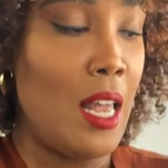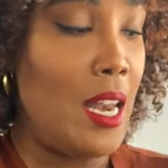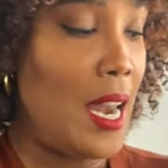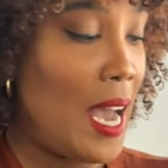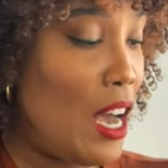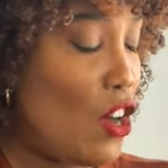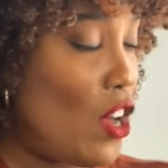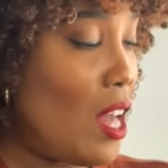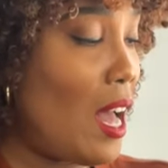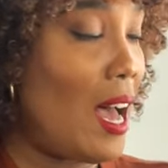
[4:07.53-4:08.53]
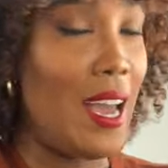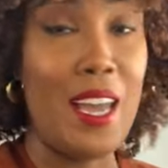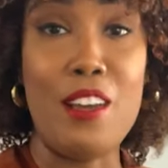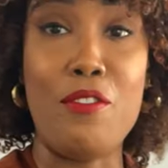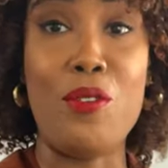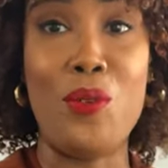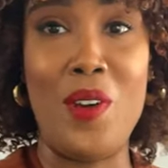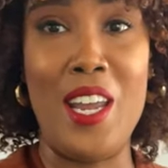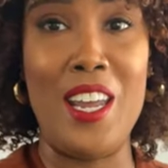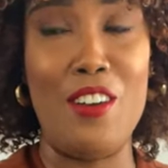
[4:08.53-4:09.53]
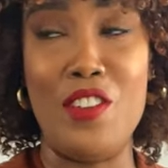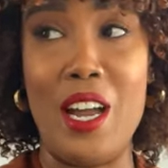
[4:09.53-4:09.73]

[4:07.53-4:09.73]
Now, I have three of,